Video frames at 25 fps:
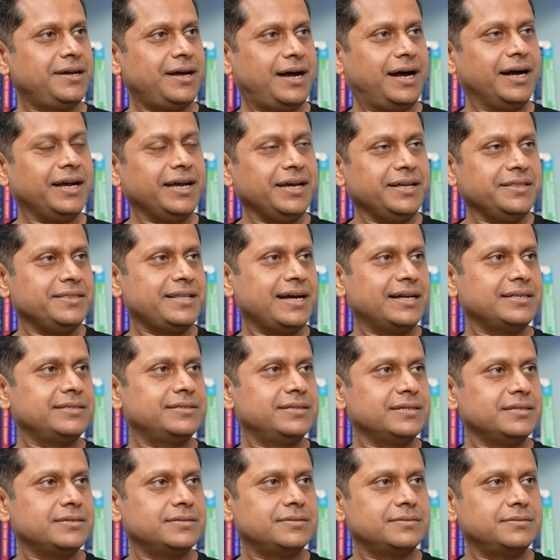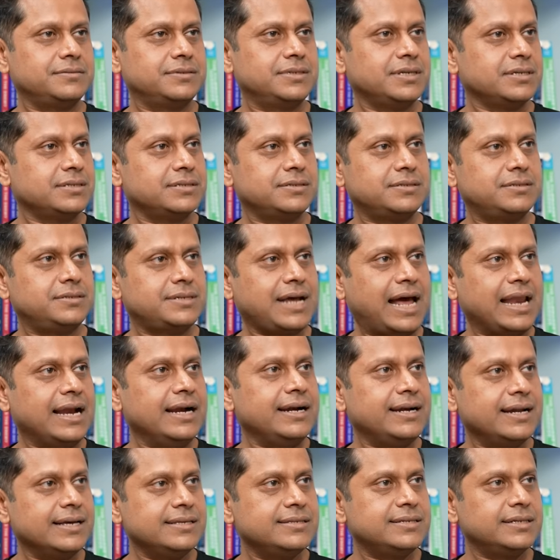Again, that just just
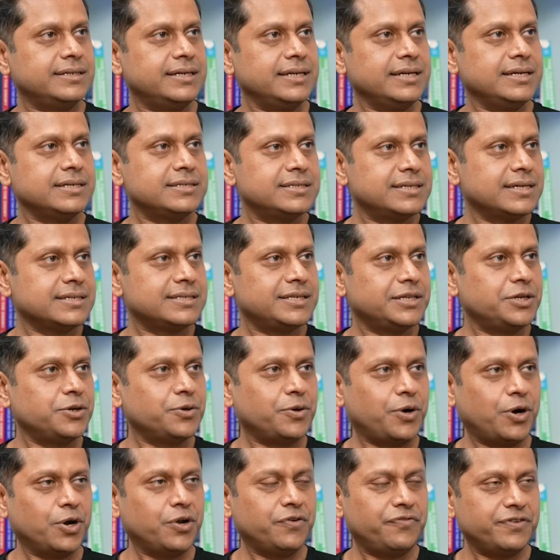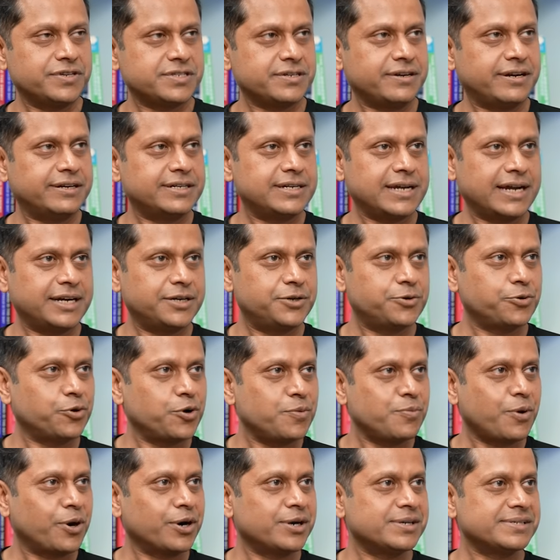talent density is just you know all of us had had role
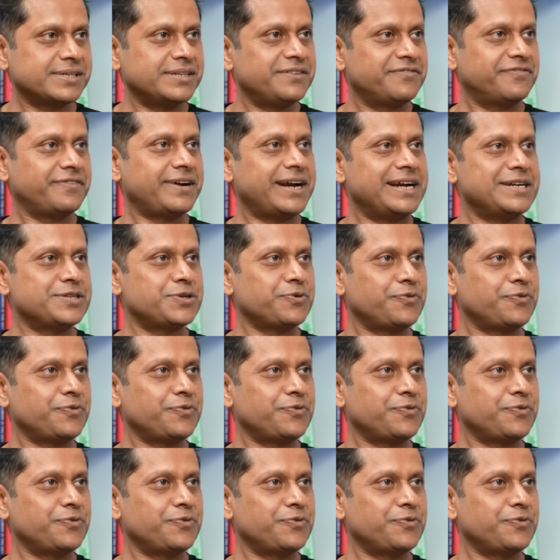models and friends,